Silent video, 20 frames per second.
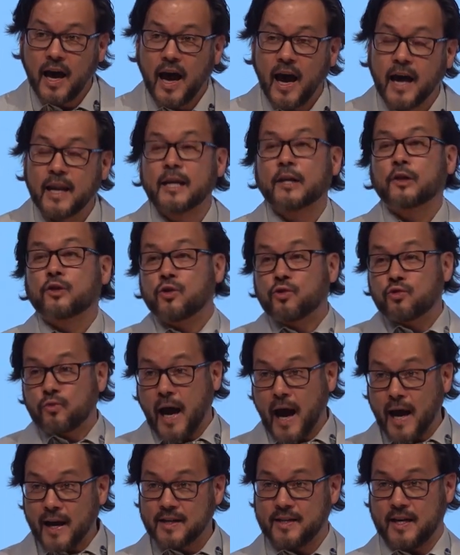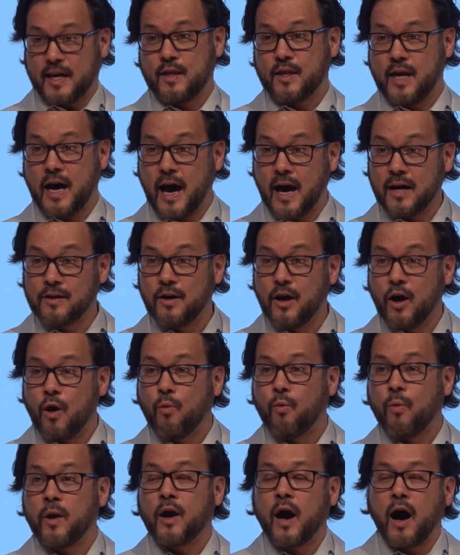and extracting that,
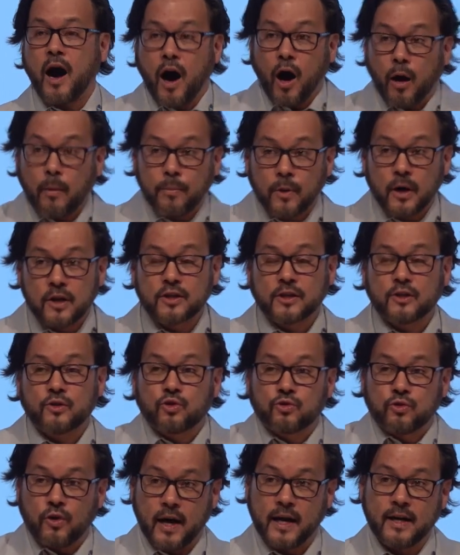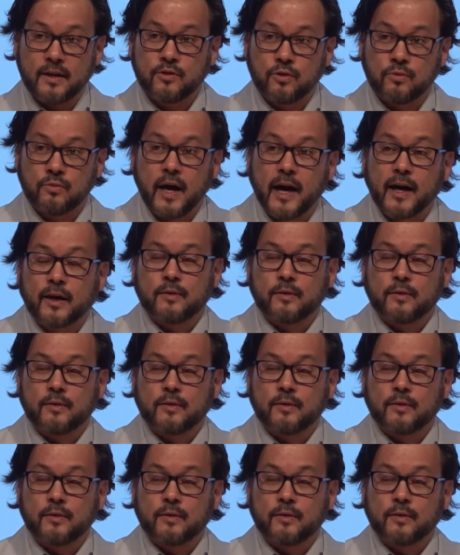where our project is trying to